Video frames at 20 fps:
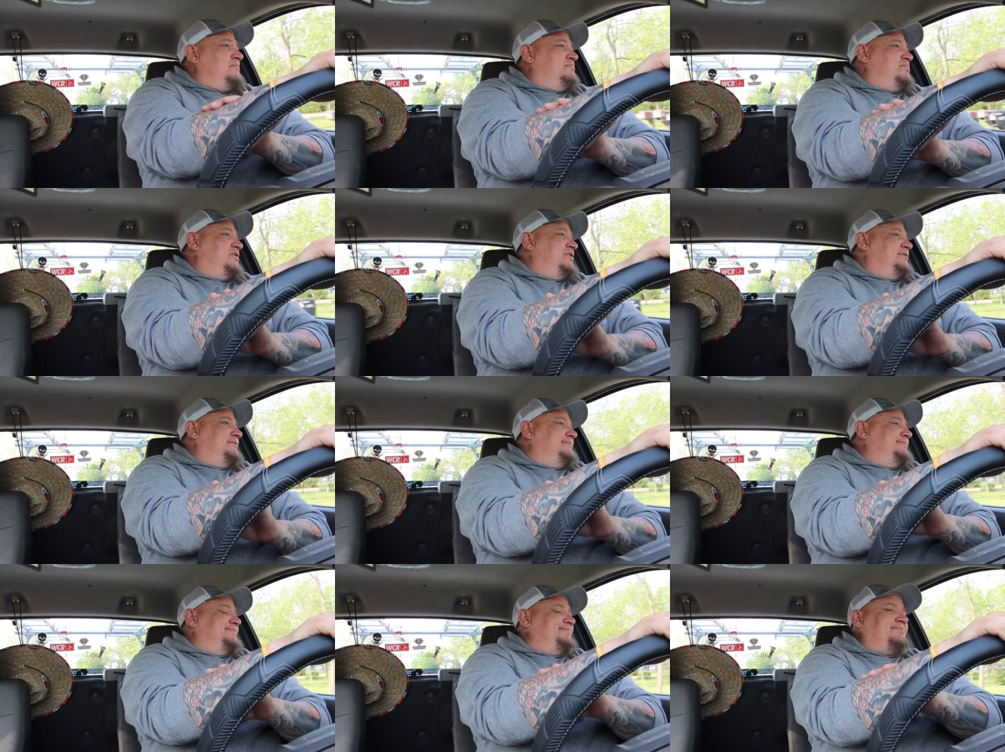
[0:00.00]

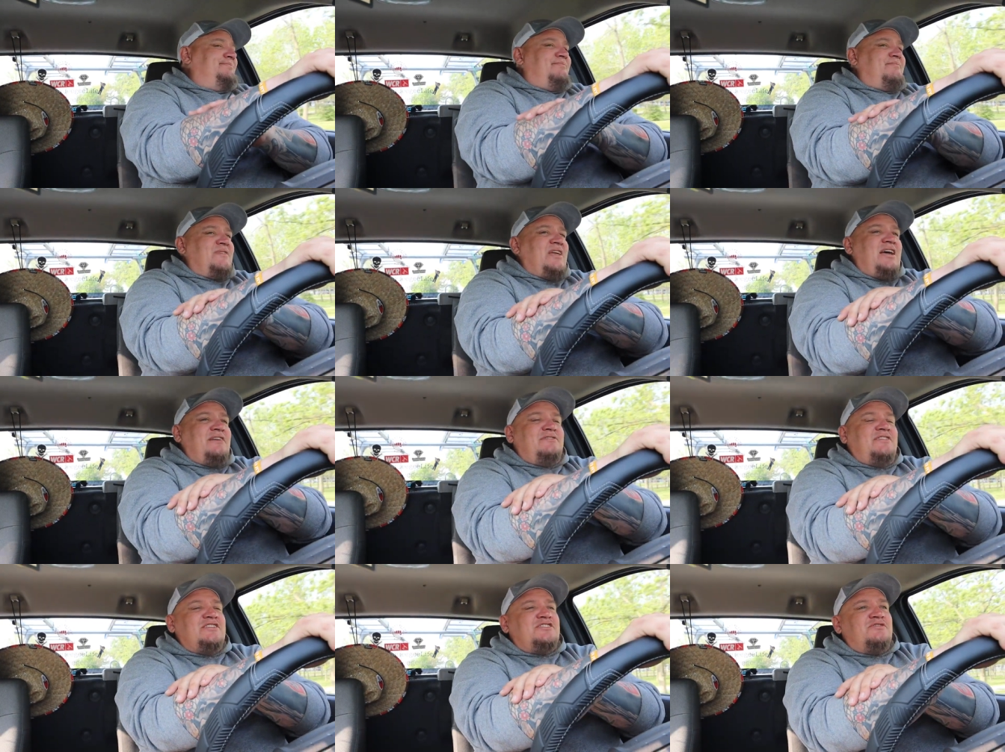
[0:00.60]
but
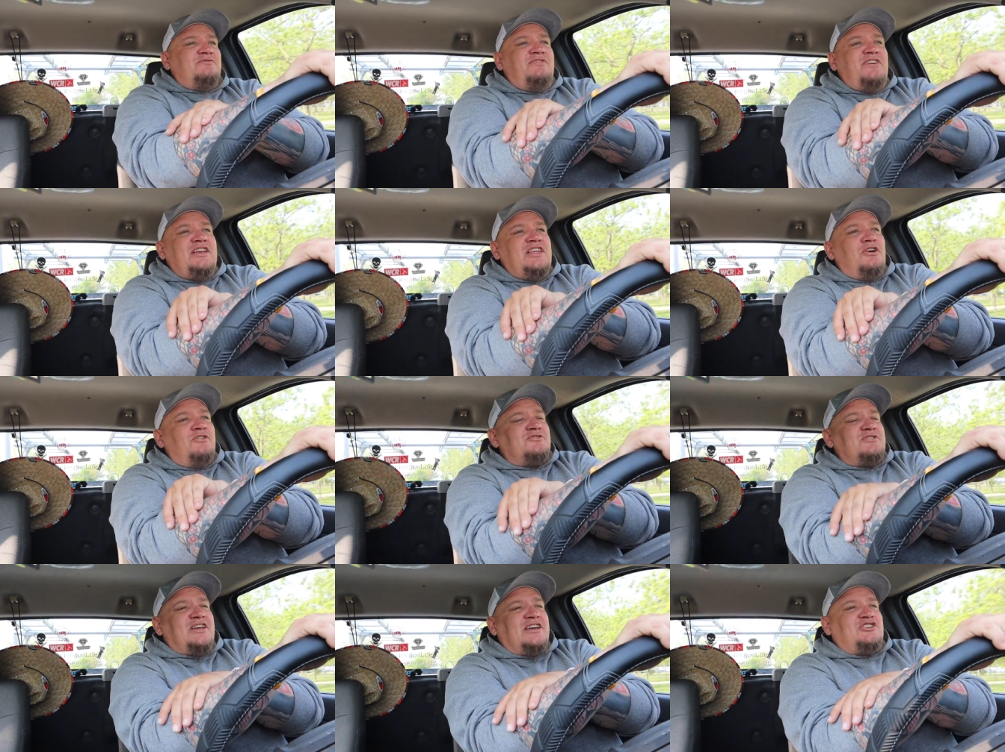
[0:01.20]
this
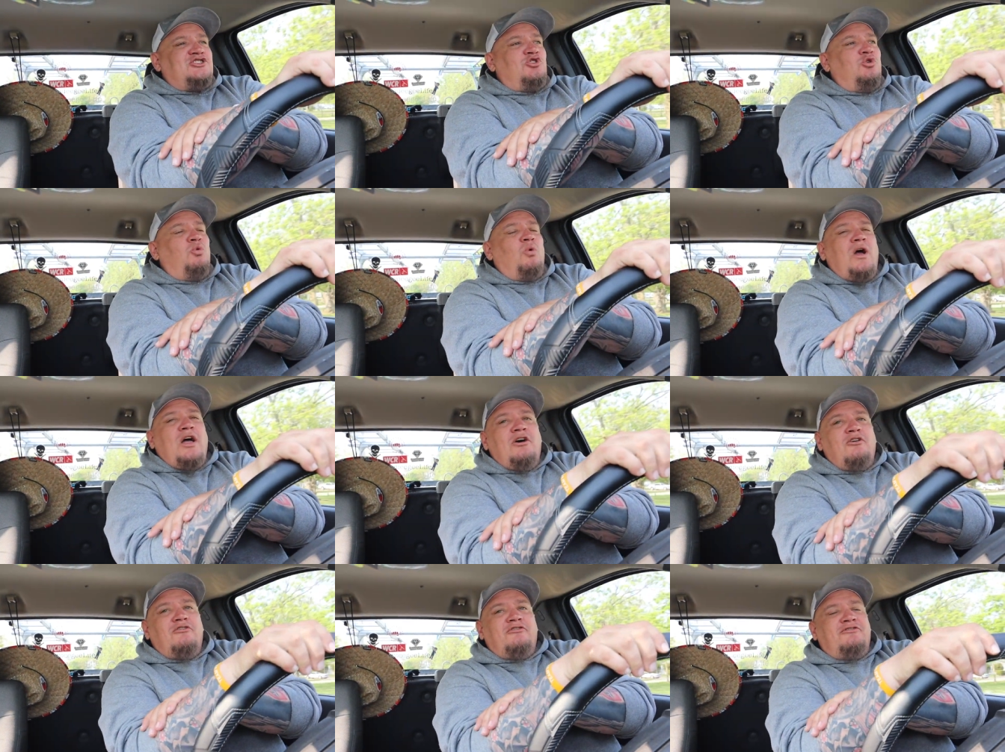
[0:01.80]
video is like
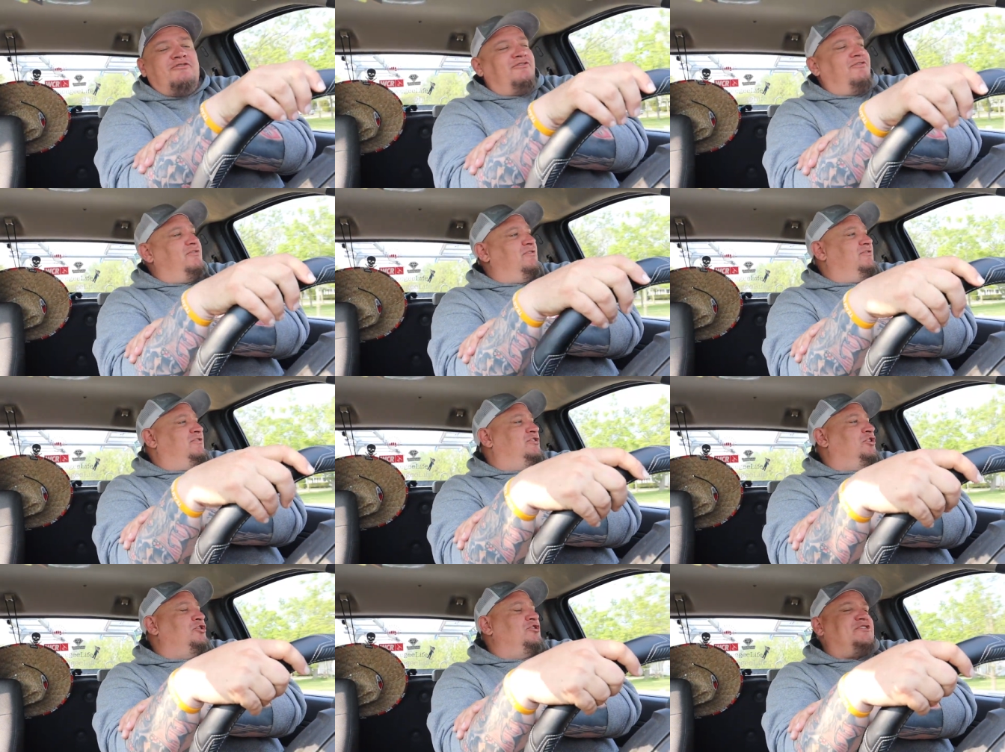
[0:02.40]
twelve,
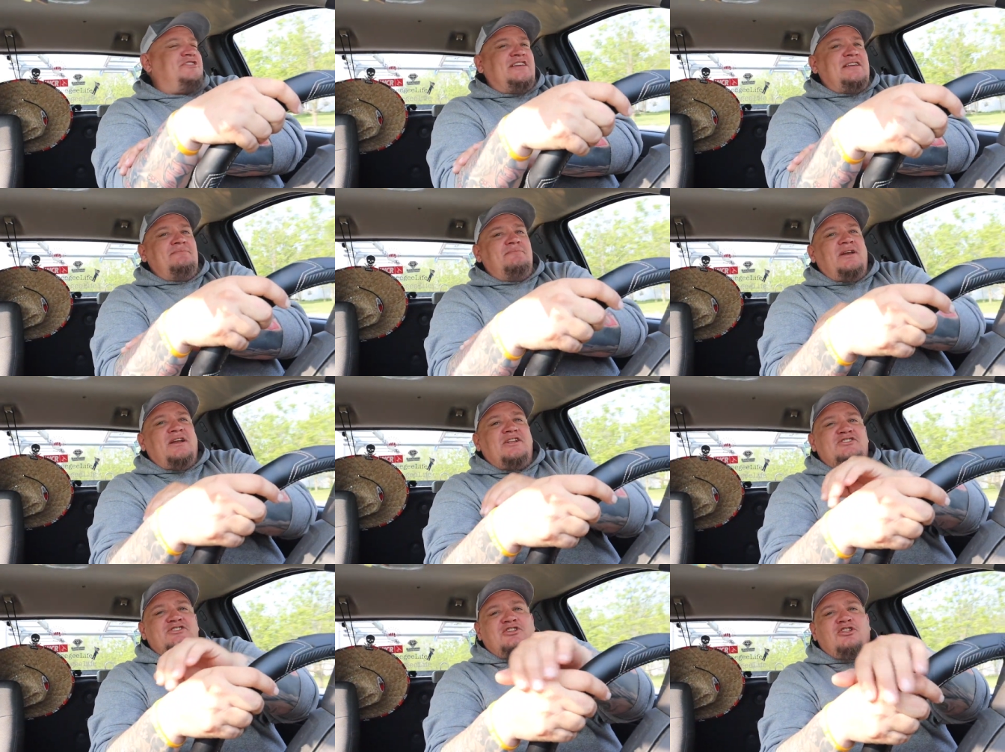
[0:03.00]
thirteen
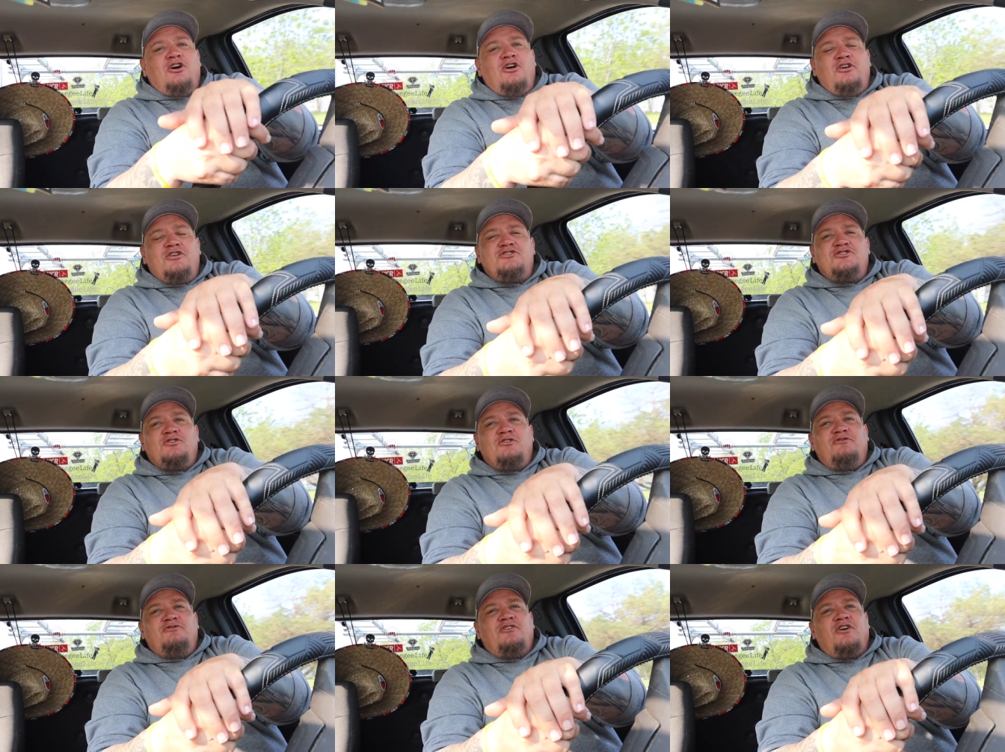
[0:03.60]
minutes long
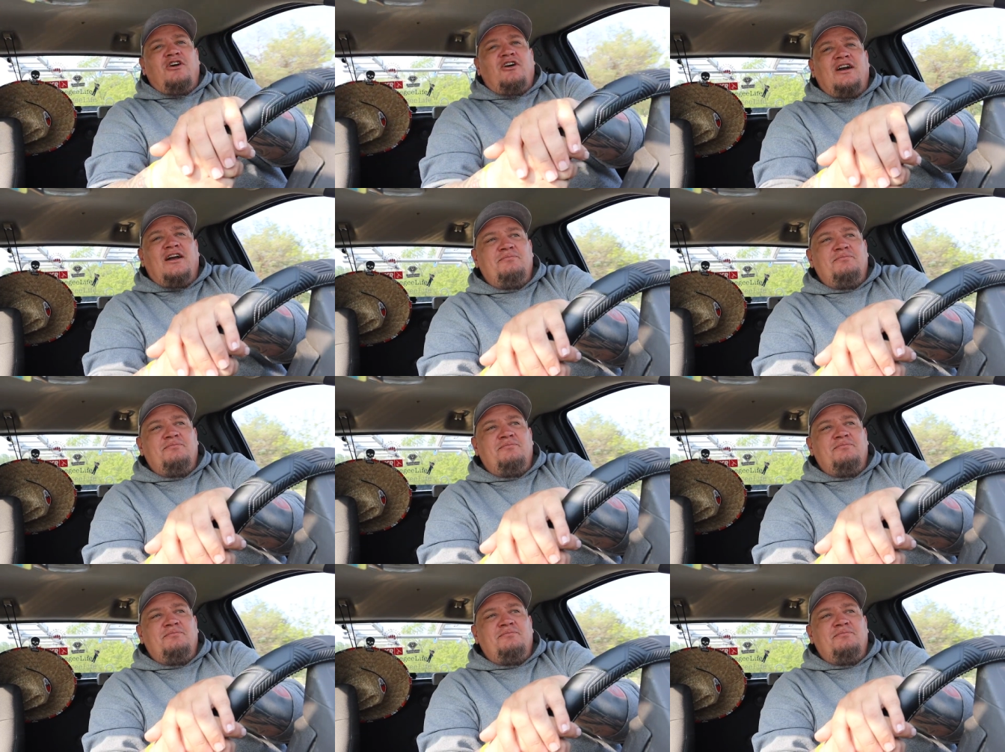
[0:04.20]
so far.